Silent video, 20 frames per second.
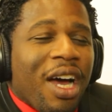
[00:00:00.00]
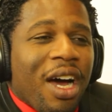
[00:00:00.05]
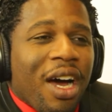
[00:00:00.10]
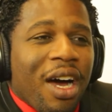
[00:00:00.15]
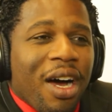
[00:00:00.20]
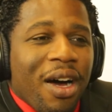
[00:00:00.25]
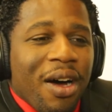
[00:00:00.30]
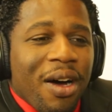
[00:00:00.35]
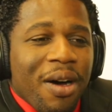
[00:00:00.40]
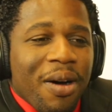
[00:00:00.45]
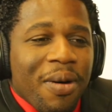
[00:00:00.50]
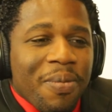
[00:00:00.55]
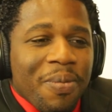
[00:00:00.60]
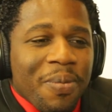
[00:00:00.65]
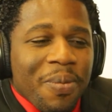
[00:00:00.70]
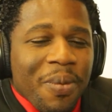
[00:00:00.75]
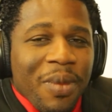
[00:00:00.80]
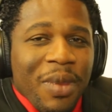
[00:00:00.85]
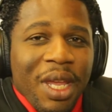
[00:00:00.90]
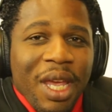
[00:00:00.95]

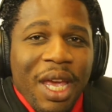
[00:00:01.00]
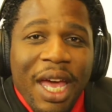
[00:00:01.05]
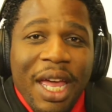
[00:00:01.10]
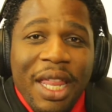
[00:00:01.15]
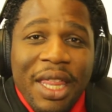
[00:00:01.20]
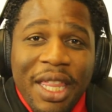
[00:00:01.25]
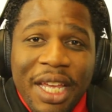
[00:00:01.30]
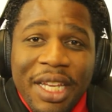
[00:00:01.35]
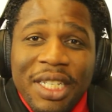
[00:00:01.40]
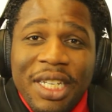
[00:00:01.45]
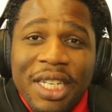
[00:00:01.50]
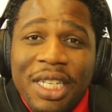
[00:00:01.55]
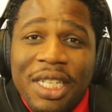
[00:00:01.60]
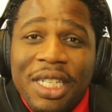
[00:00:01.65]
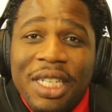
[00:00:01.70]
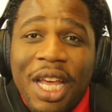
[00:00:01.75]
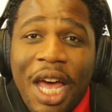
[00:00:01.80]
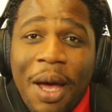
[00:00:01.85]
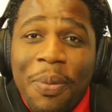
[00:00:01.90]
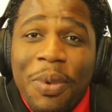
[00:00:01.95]
and this
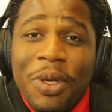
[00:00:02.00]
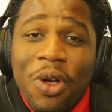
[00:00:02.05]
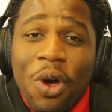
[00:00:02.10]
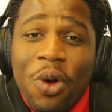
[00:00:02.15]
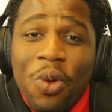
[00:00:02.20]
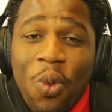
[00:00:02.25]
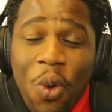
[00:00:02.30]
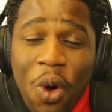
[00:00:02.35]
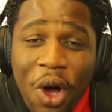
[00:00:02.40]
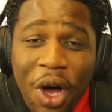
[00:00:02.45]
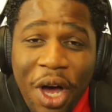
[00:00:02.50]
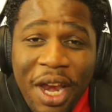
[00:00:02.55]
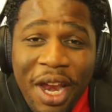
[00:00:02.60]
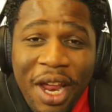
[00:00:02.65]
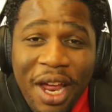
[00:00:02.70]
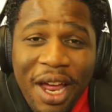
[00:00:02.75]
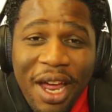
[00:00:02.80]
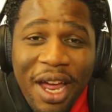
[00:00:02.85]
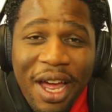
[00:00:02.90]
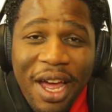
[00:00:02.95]
is episode one